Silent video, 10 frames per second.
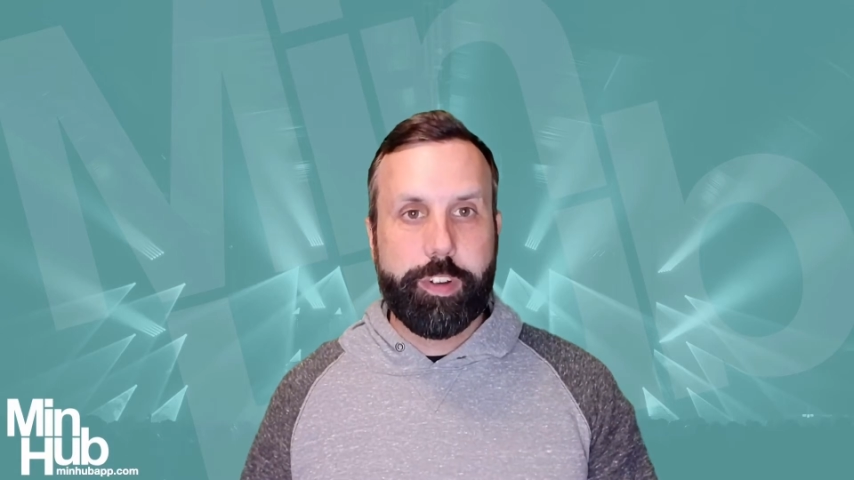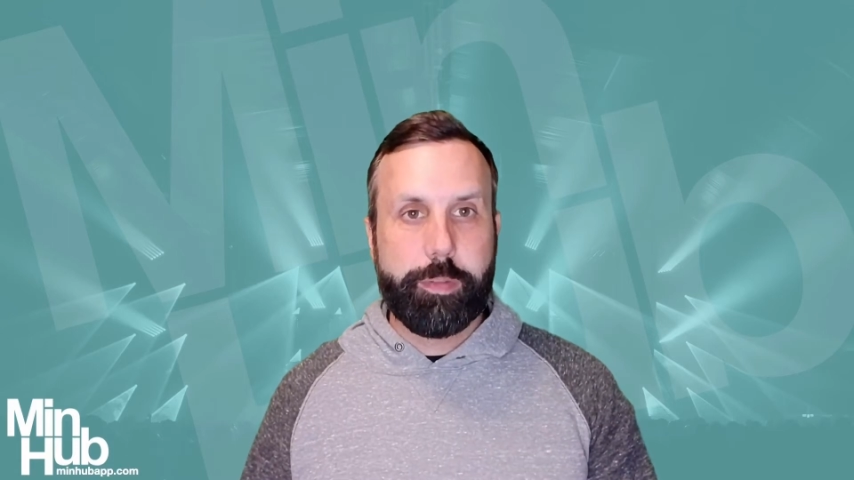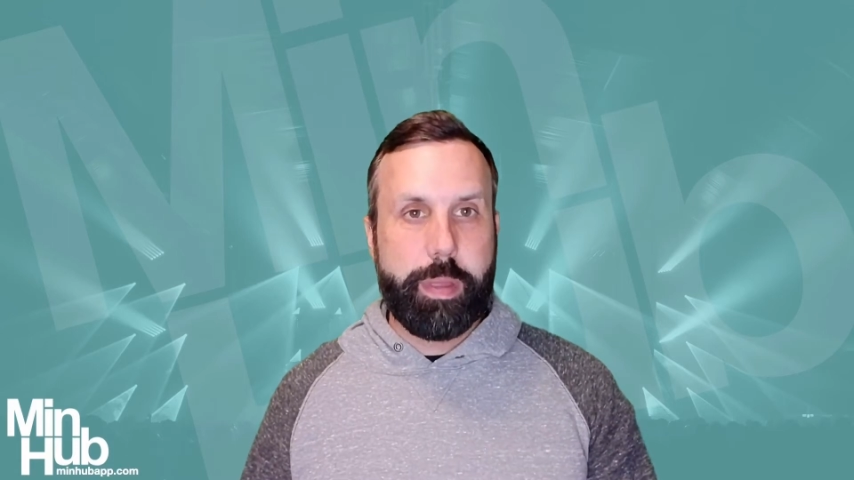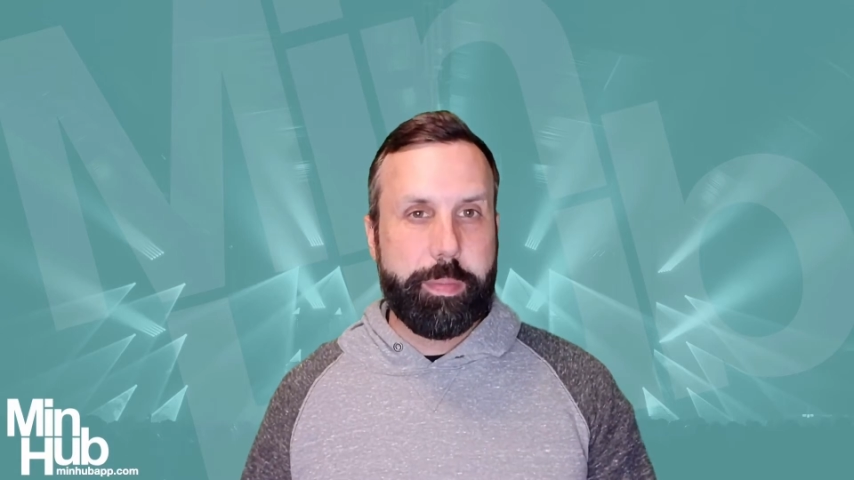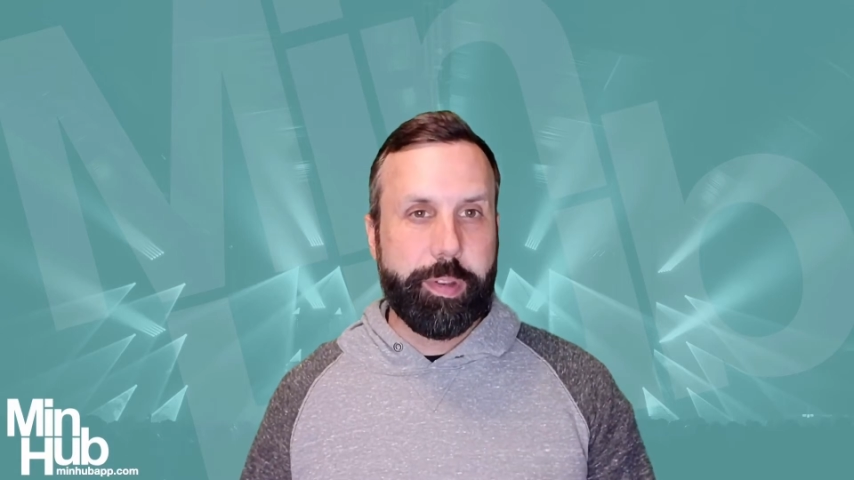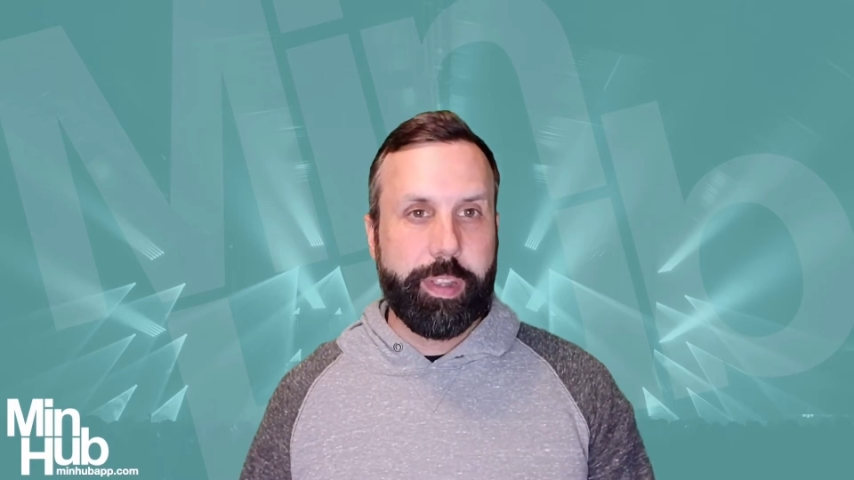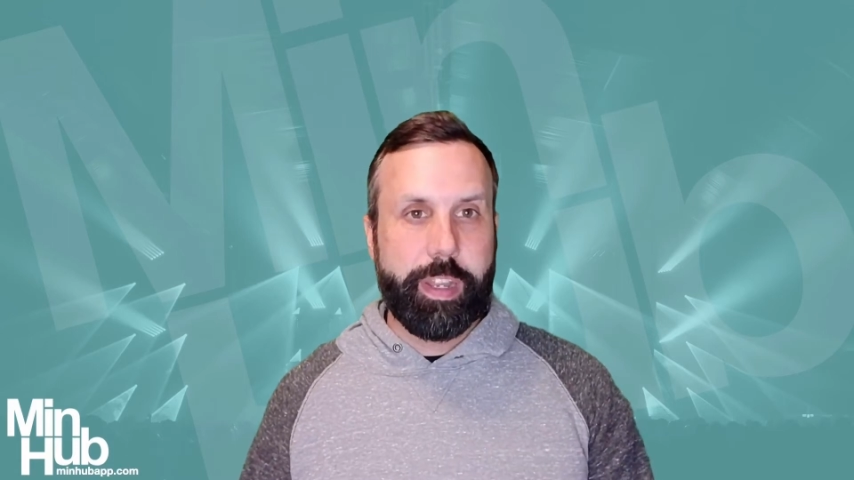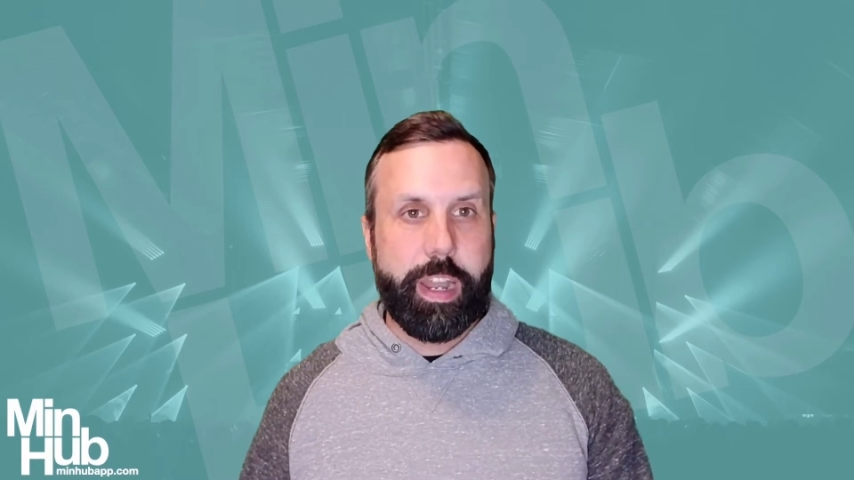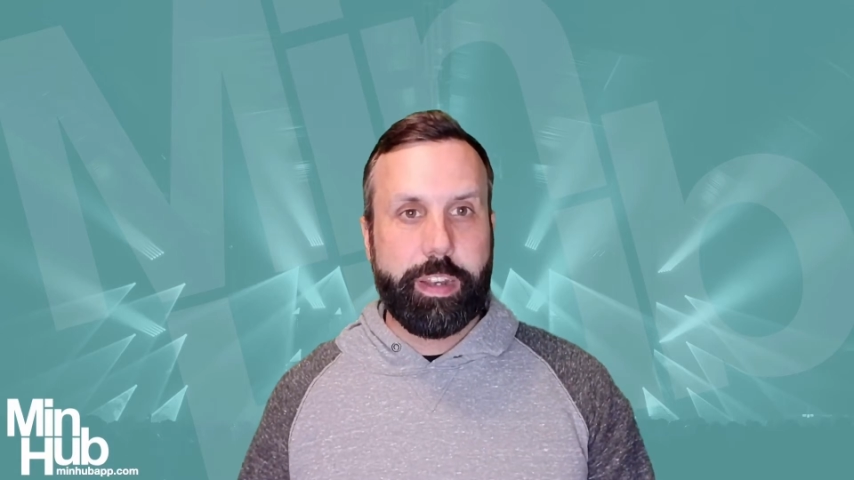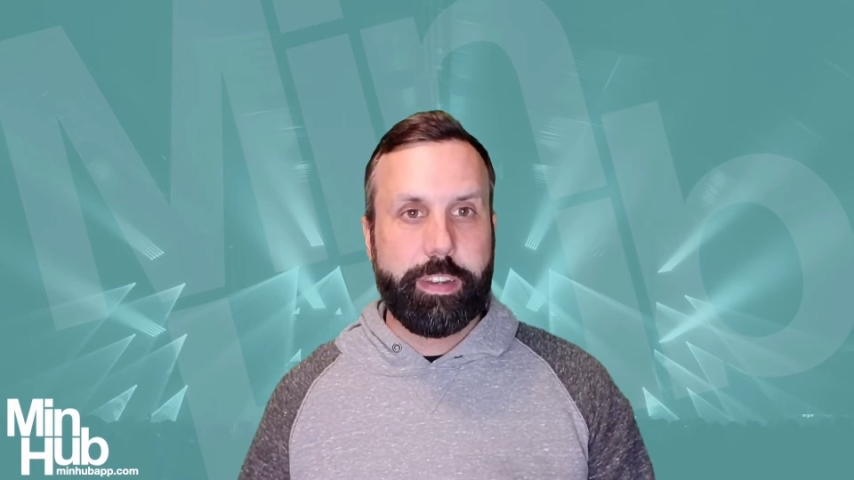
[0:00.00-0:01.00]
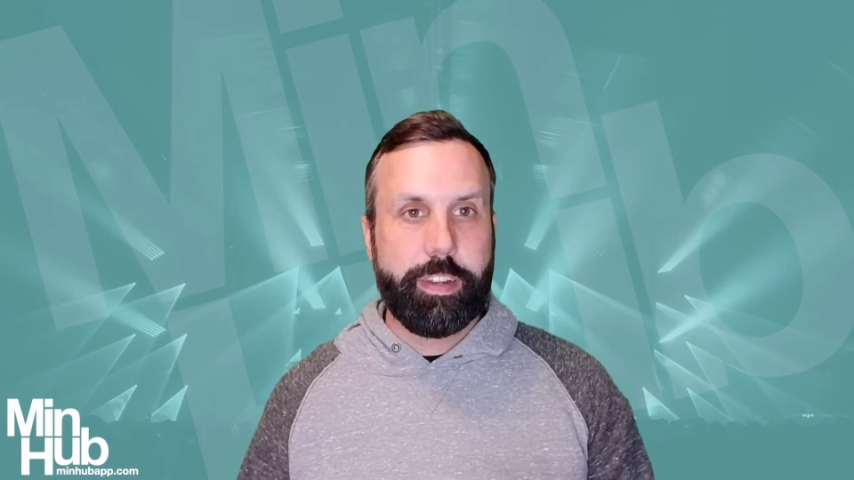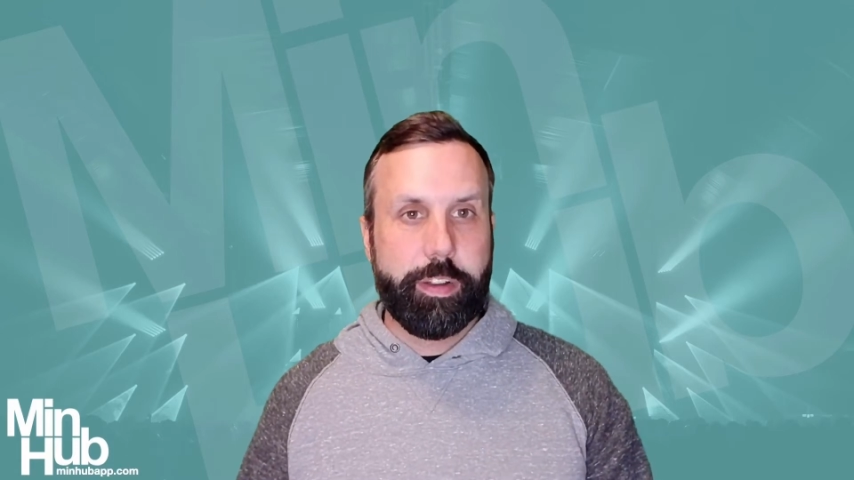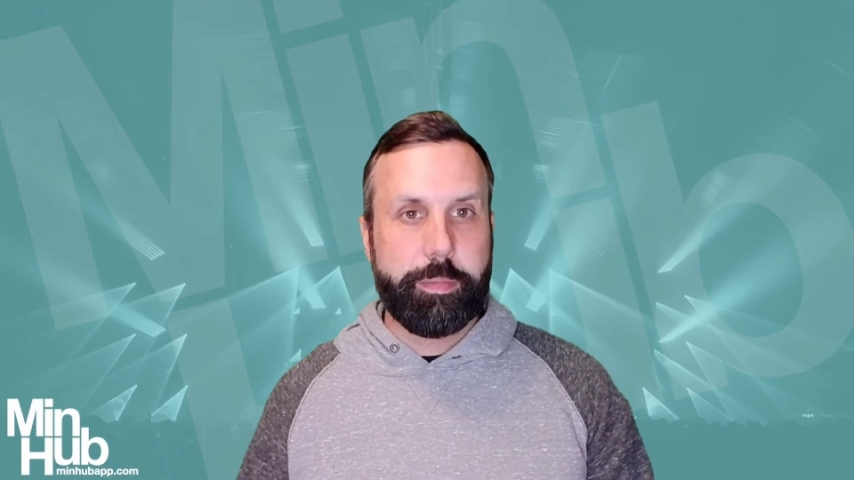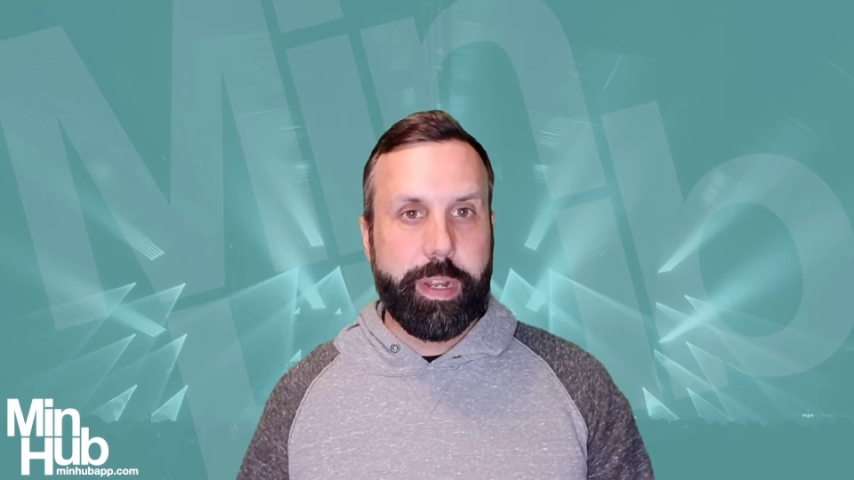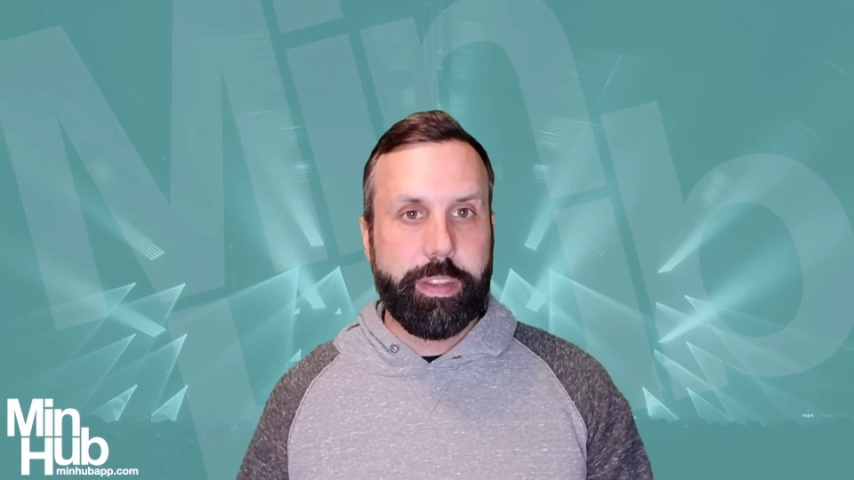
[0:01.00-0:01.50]
your people to connect to
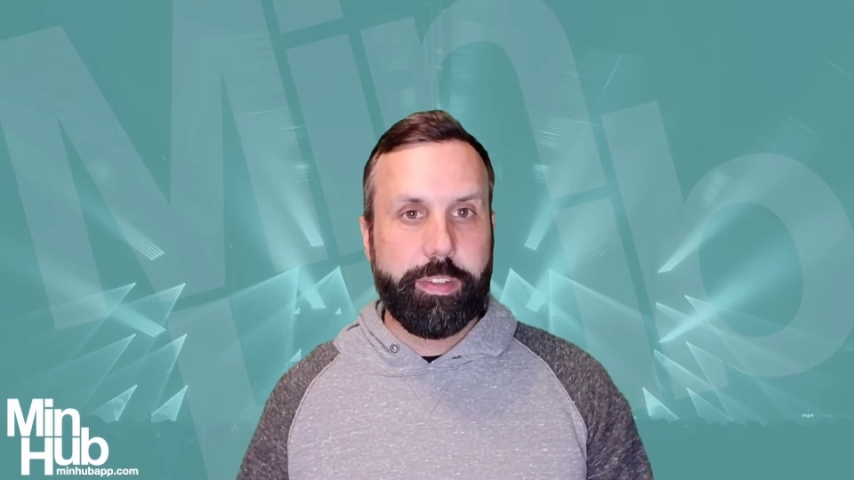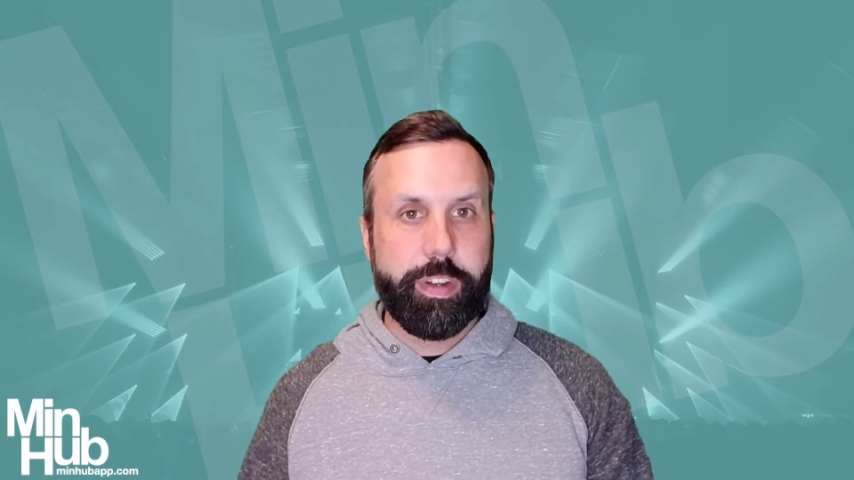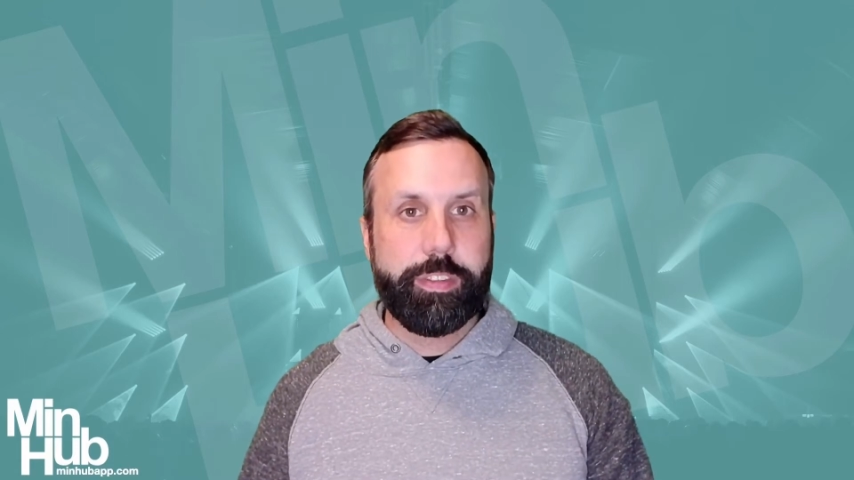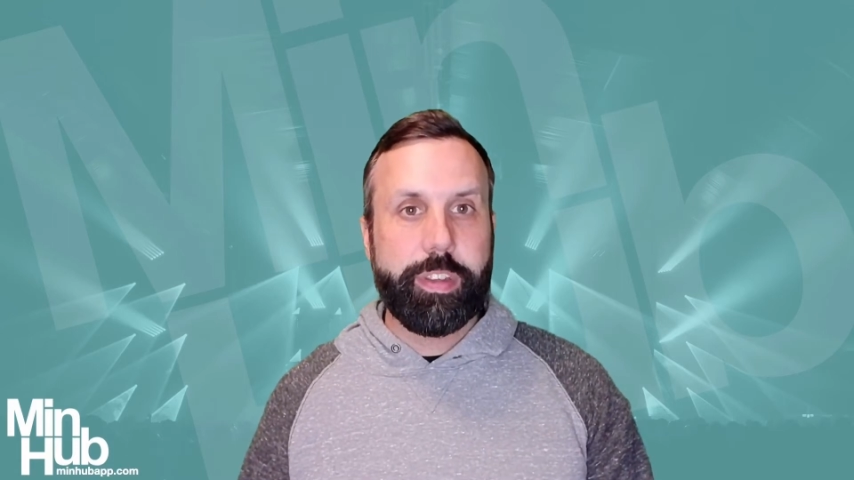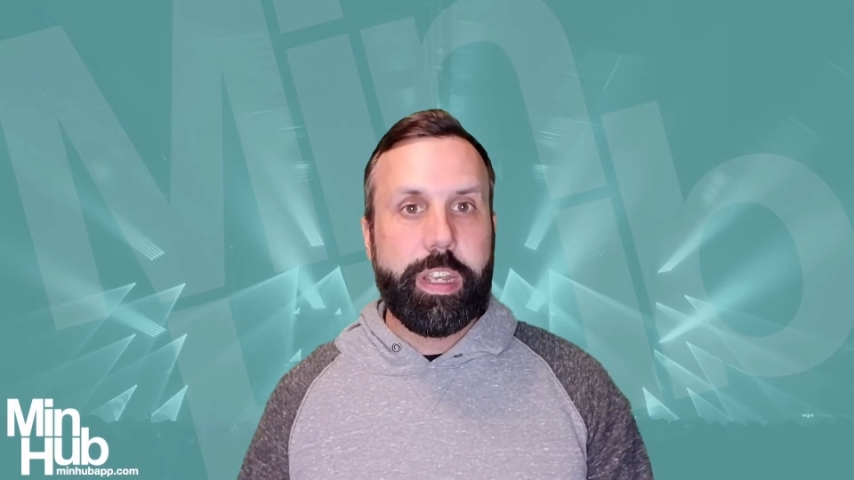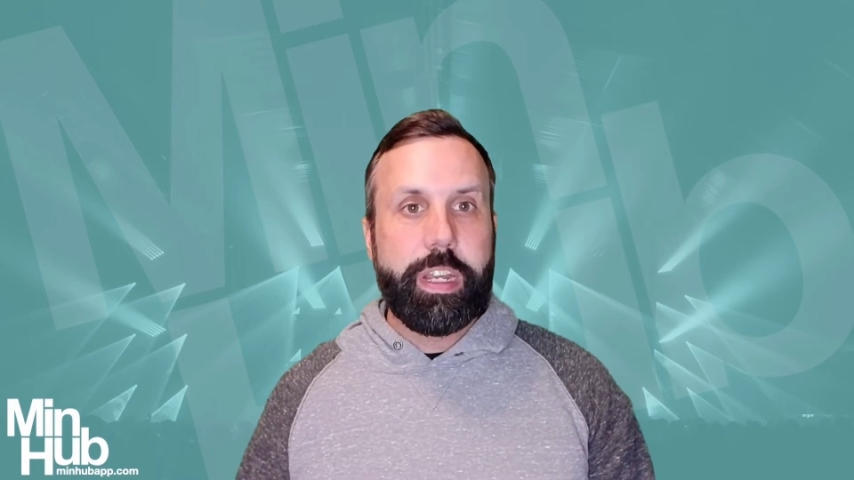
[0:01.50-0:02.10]
their ministries.